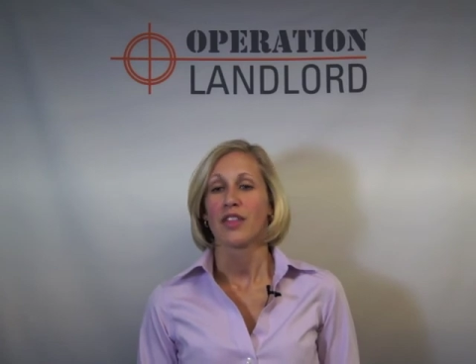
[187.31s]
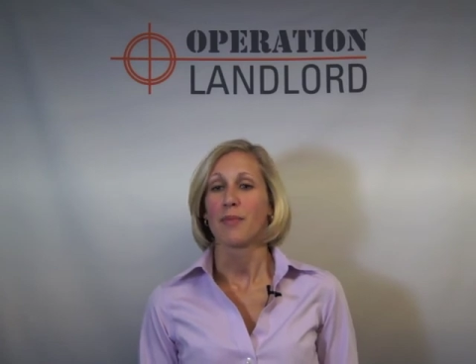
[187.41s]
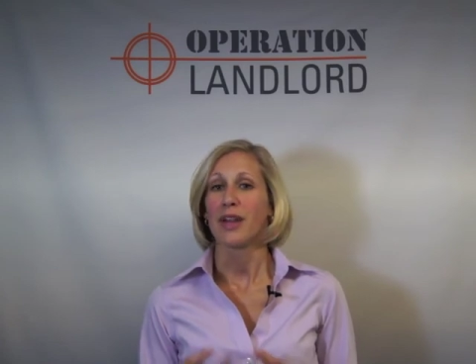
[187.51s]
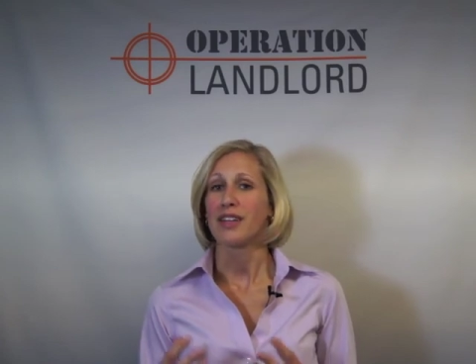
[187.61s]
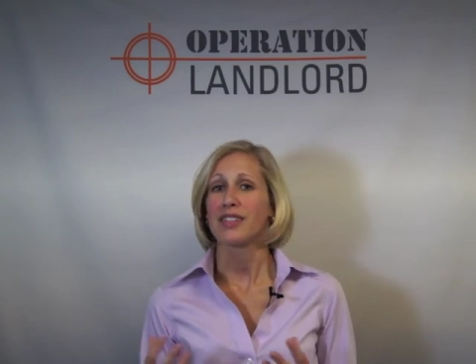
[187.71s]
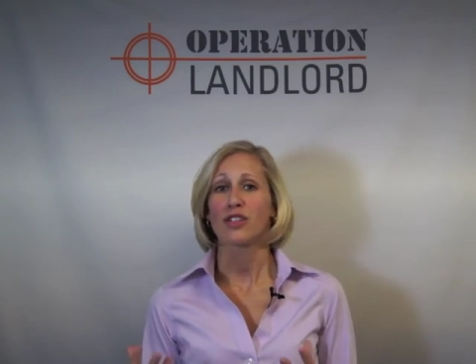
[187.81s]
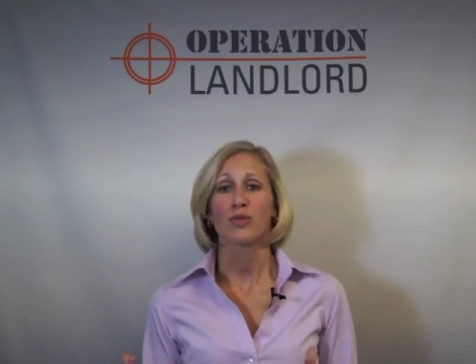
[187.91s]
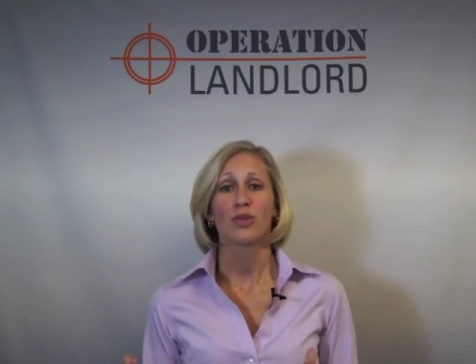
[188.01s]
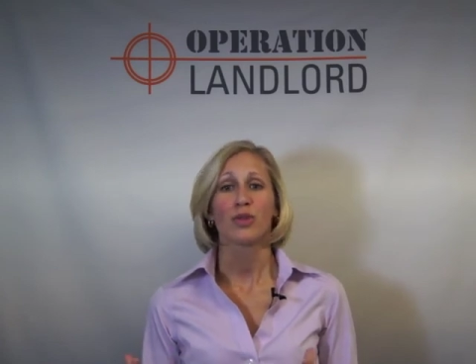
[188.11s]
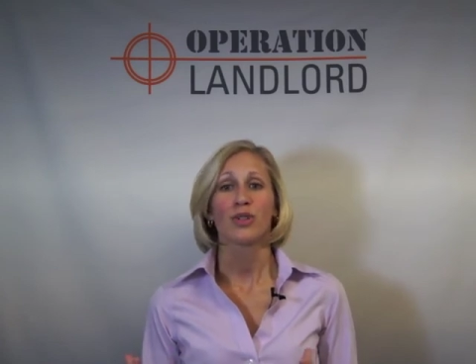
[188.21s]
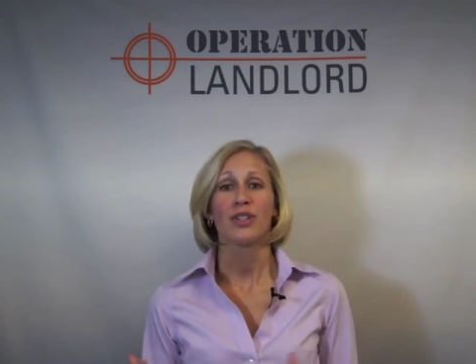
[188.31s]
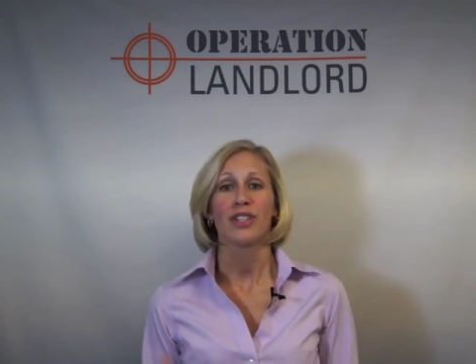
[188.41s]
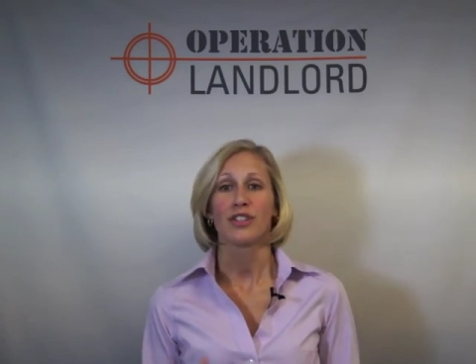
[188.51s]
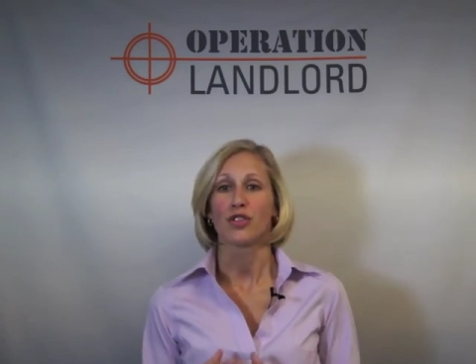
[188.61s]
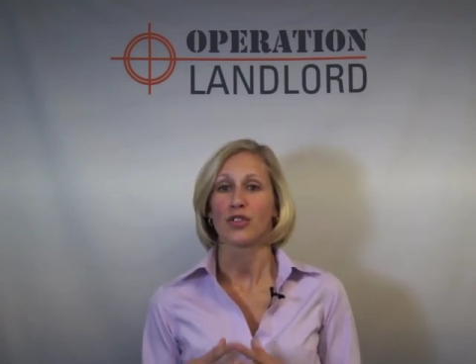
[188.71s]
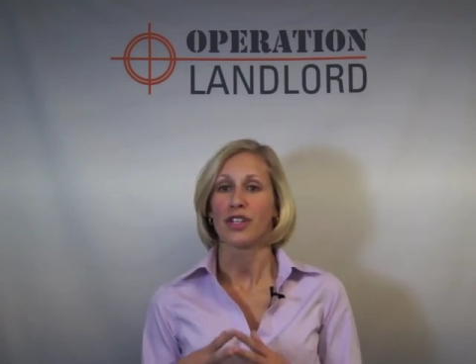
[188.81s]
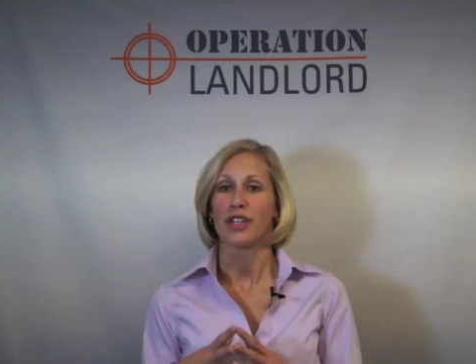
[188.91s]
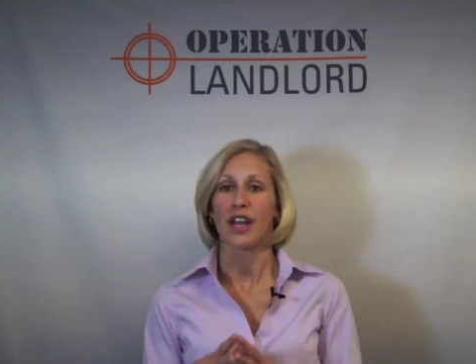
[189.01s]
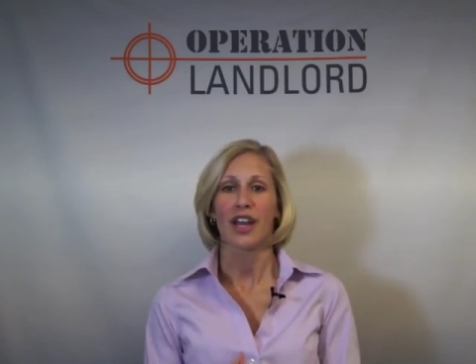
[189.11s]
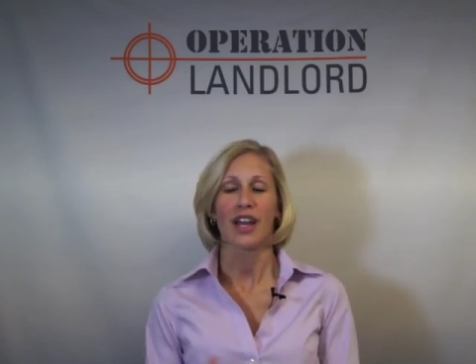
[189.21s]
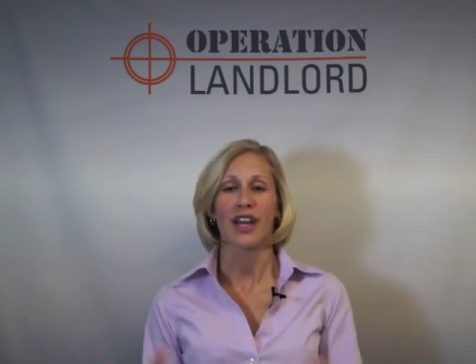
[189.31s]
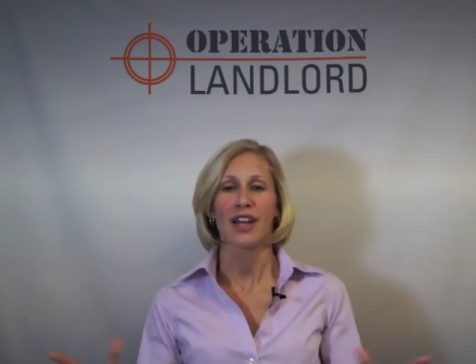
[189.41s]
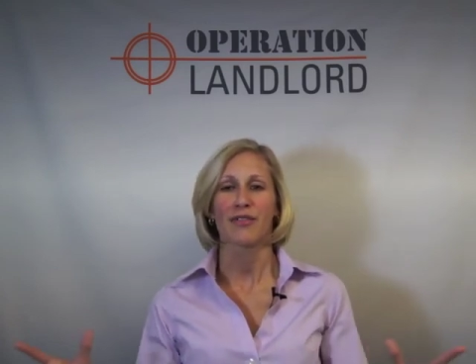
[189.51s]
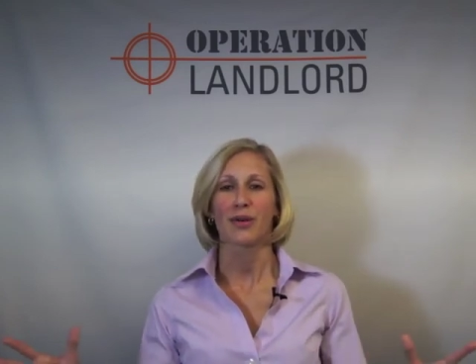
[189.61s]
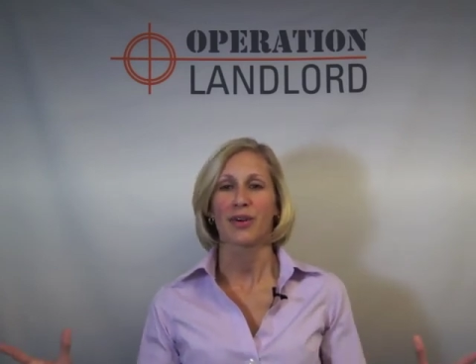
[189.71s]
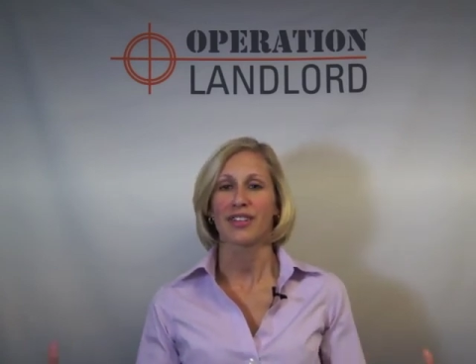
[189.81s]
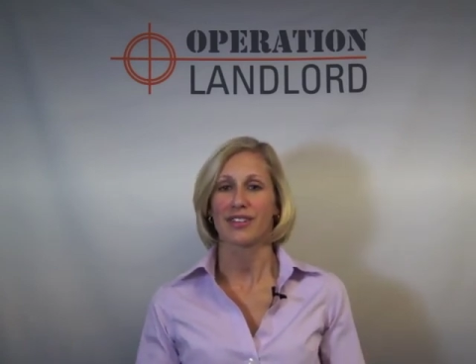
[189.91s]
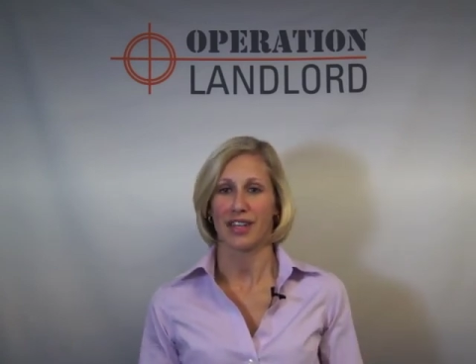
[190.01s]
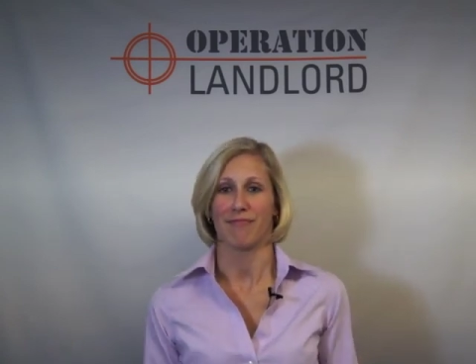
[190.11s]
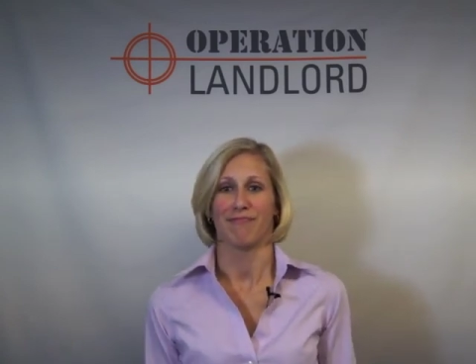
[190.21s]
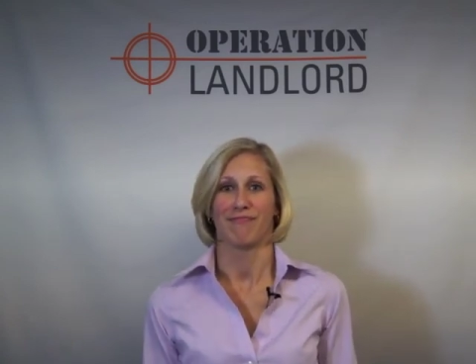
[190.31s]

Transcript: The basic rule is treat everyone the same.